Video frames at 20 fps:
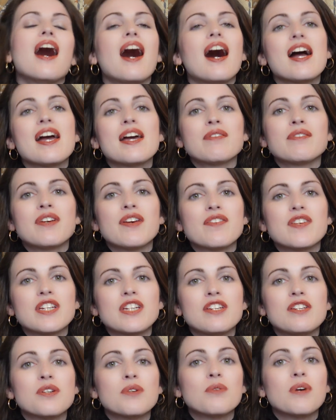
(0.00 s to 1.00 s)
I am giving
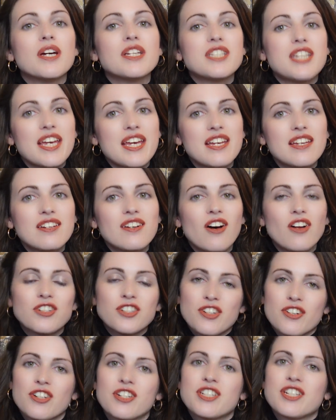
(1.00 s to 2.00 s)
you 10
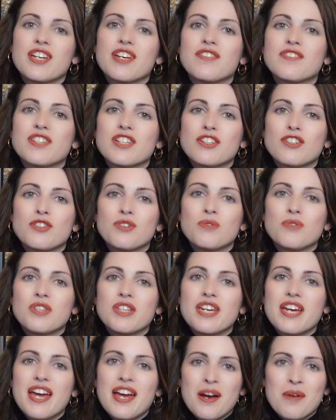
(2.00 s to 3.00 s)
alternatives to
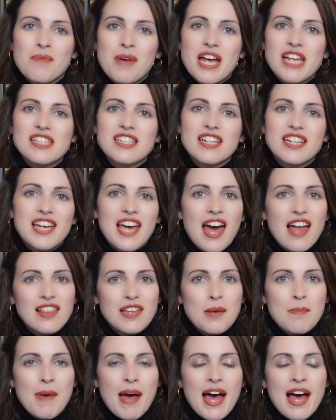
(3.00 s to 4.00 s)
the Hermes
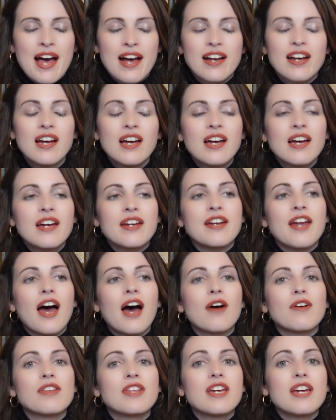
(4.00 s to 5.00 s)
Kelly bag.
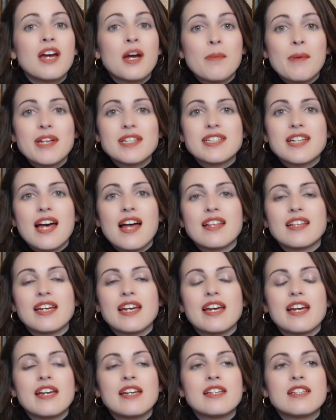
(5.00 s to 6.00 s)
Now, the Hermes
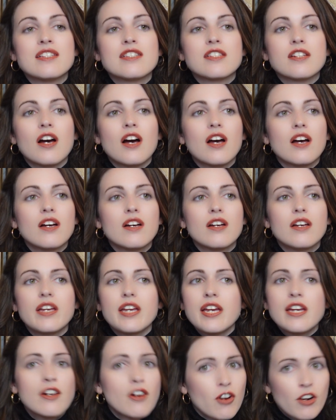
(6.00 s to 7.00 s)
Kelly is
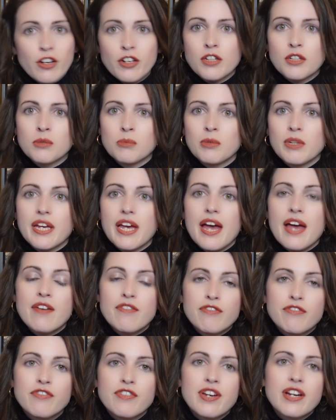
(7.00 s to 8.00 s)
inarguably a
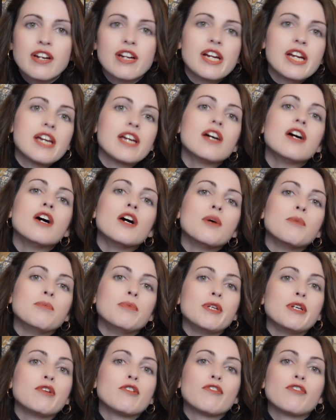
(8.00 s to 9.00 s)
very
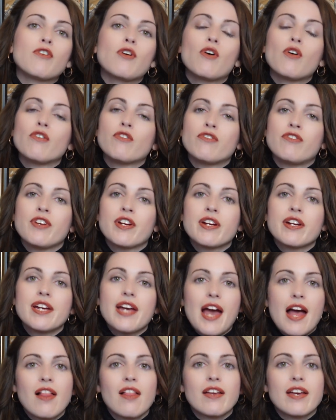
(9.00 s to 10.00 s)
beautiful, very
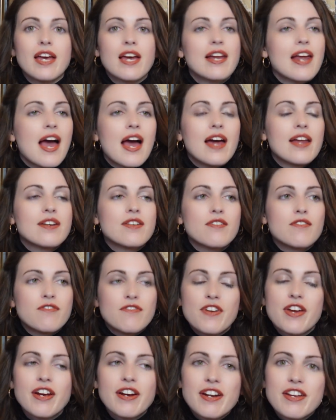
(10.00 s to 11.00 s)
elegant, and
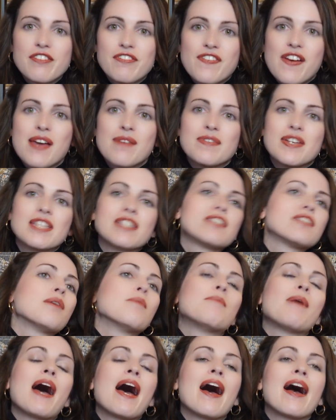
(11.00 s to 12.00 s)
very famous
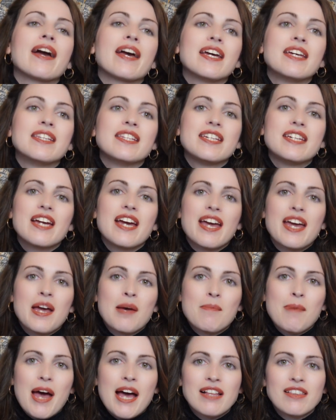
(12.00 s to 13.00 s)
bag in the
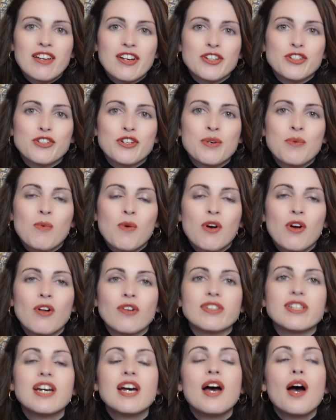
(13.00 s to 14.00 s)
handbag luxury
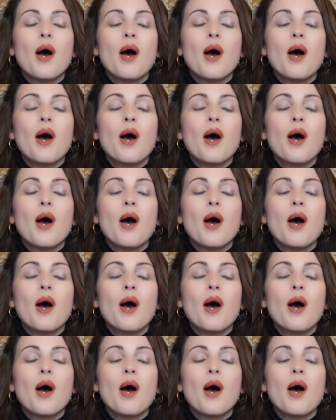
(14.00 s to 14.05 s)
world.